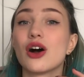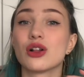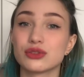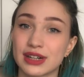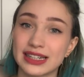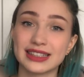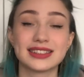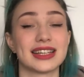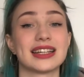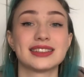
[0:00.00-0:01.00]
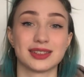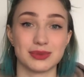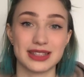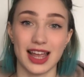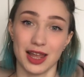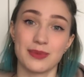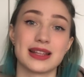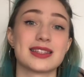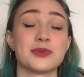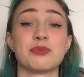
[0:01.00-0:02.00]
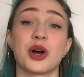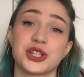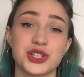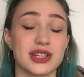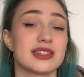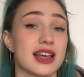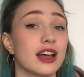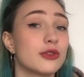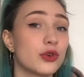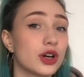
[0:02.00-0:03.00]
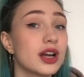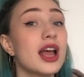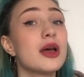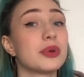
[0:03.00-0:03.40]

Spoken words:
already set some time and some budget aside for,